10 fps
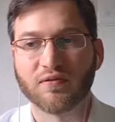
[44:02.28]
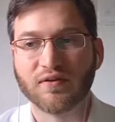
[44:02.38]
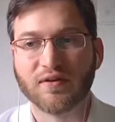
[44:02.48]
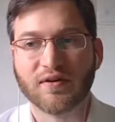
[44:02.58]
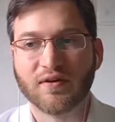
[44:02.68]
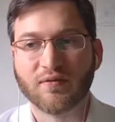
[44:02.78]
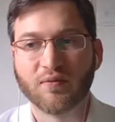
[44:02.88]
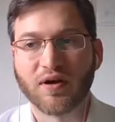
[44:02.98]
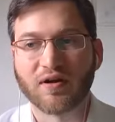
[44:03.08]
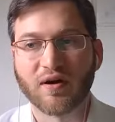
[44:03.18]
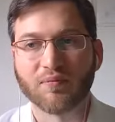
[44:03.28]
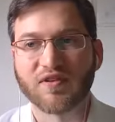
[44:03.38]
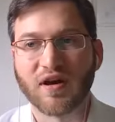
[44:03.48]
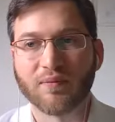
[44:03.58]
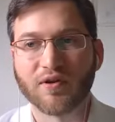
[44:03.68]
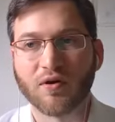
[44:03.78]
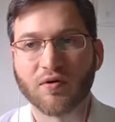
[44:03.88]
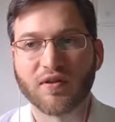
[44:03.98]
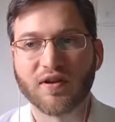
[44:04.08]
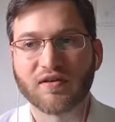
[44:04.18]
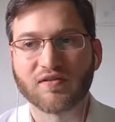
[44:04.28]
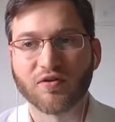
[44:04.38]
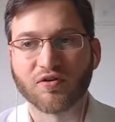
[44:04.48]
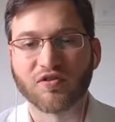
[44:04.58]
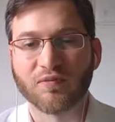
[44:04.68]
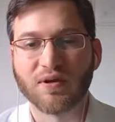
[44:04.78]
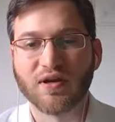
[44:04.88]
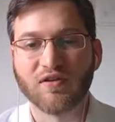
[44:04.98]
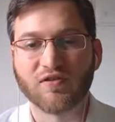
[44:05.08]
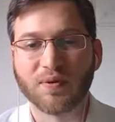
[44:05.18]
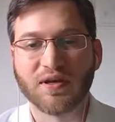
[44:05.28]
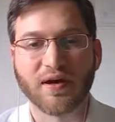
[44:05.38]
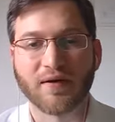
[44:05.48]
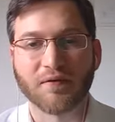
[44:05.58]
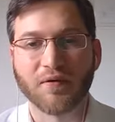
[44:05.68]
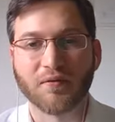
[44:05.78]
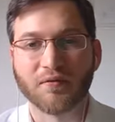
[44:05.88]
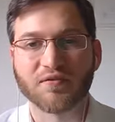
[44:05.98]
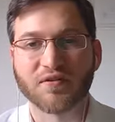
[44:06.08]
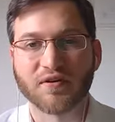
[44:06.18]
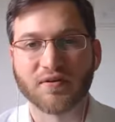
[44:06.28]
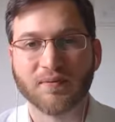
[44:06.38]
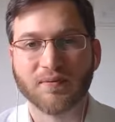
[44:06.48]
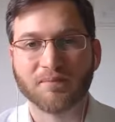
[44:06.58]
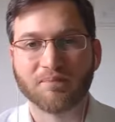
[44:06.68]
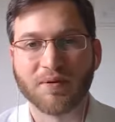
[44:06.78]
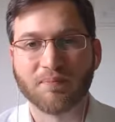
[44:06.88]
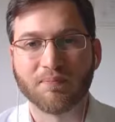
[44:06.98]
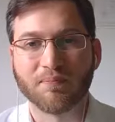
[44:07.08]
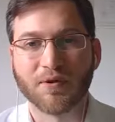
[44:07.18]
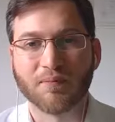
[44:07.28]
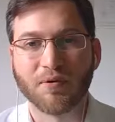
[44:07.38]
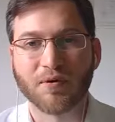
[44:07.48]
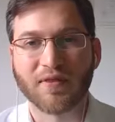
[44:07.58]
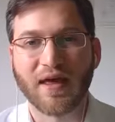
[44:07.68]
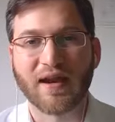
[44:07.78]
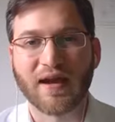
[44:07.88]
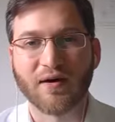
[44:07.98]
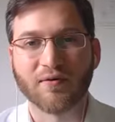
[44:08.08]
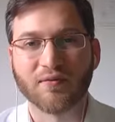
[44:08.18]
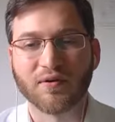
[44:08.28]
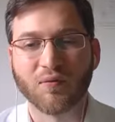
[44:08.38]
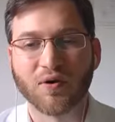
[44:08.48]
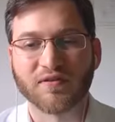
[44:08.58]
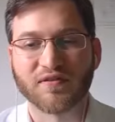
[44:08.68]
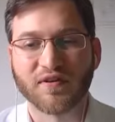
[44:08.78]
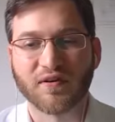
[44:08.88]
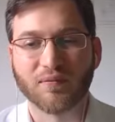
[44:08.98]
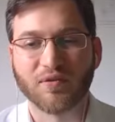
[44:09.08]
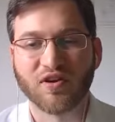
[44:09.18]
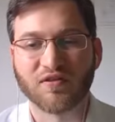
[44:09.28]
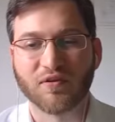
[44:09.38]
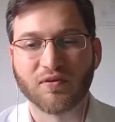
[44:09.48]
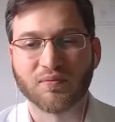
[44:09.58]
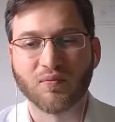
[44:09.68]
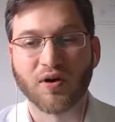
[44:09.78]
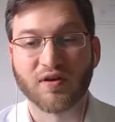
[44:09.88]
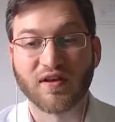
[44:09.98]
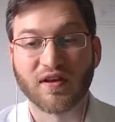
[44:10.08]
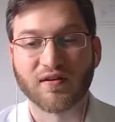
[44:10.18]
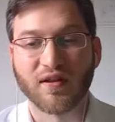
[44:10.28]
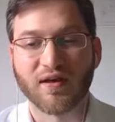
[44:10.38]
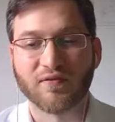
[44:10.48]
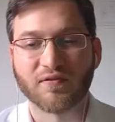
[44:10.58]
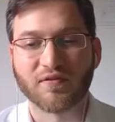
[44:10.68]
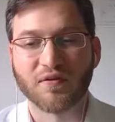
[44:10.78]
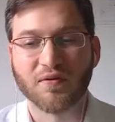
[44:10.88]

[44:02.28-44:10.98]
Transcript: and when it comes time to go to the next version of PHP, I don't know who's going to be, putting that out, once Magento 1 is end of life. So